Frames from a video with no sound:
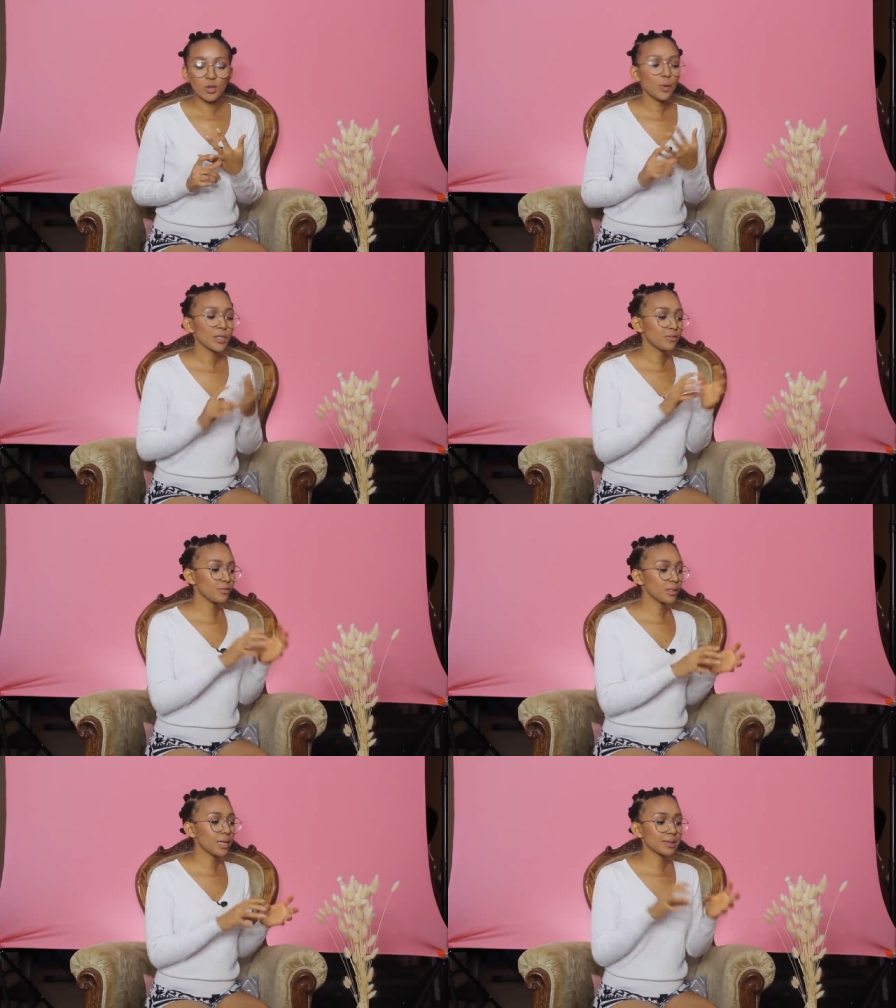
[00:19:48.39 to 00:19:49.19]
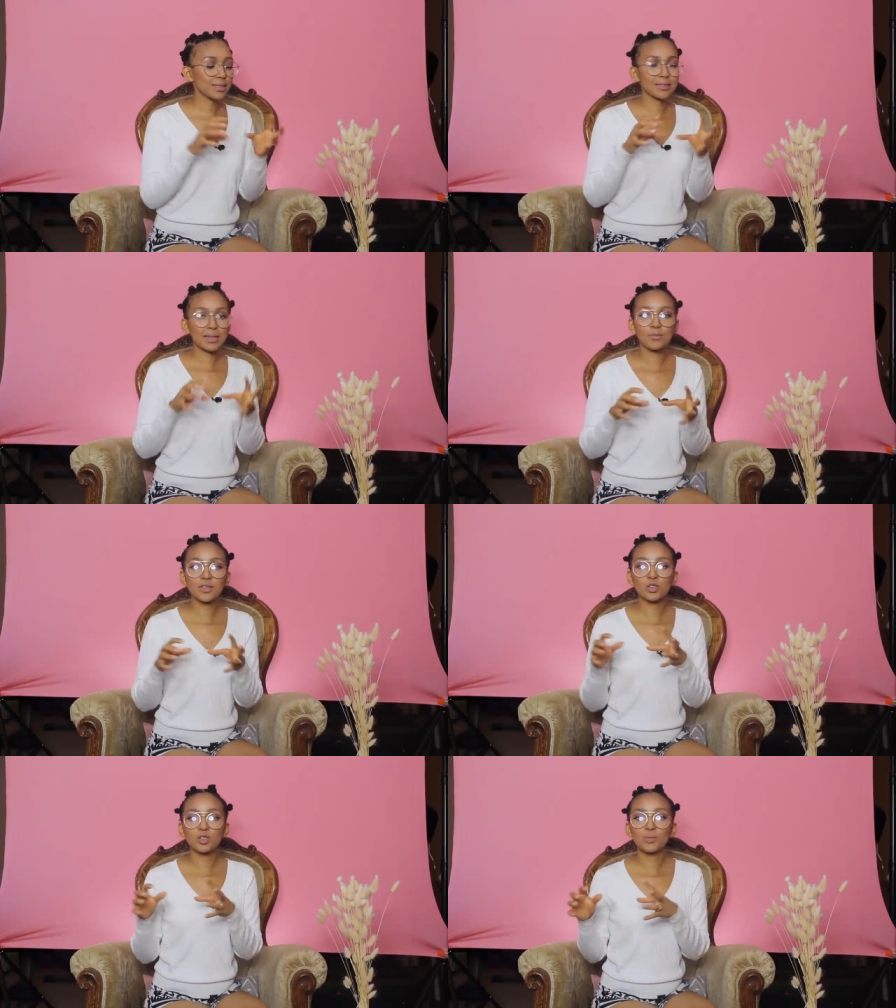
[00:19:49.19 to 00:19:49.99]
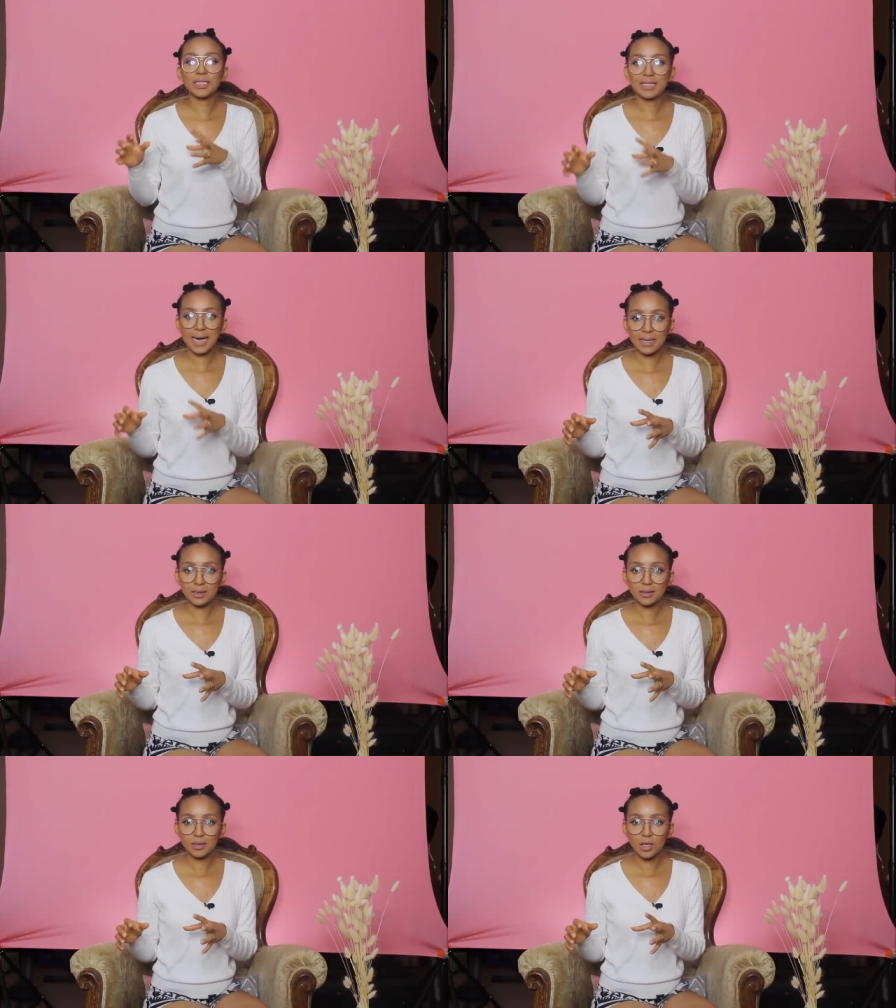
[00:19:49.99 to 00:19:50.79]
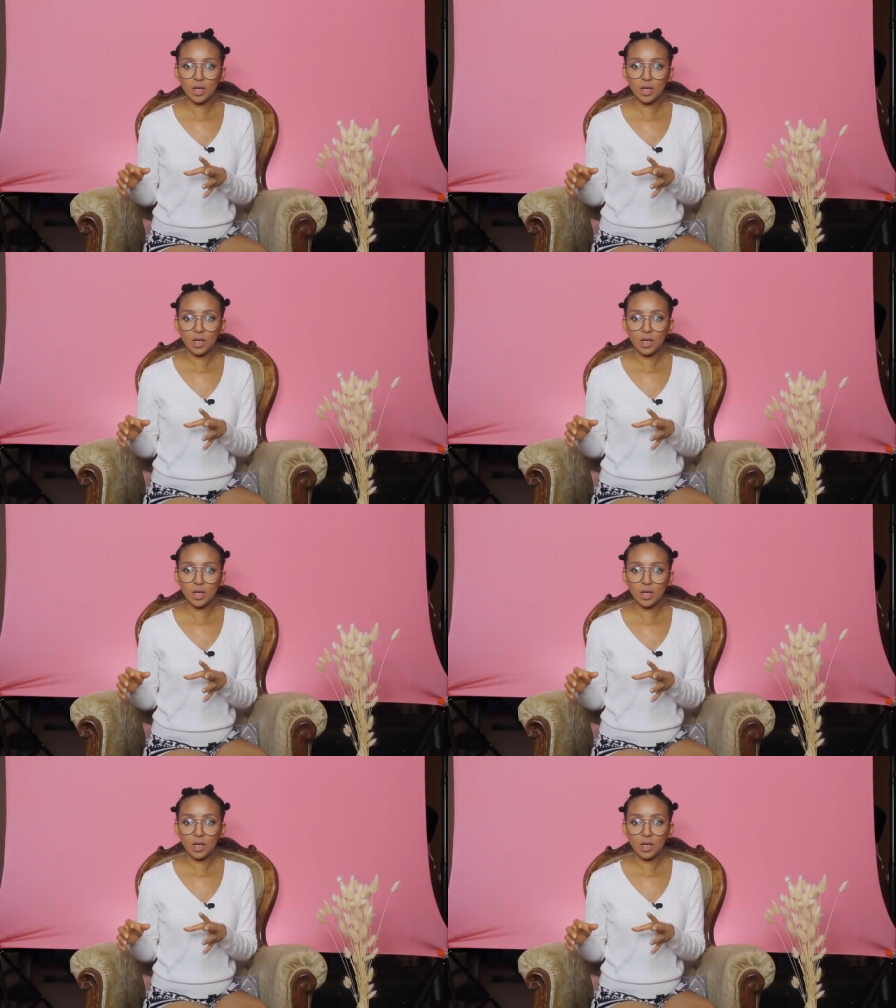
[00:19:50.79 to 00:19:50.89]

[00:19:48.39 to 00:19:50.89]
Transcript: You always feel like there's something to be done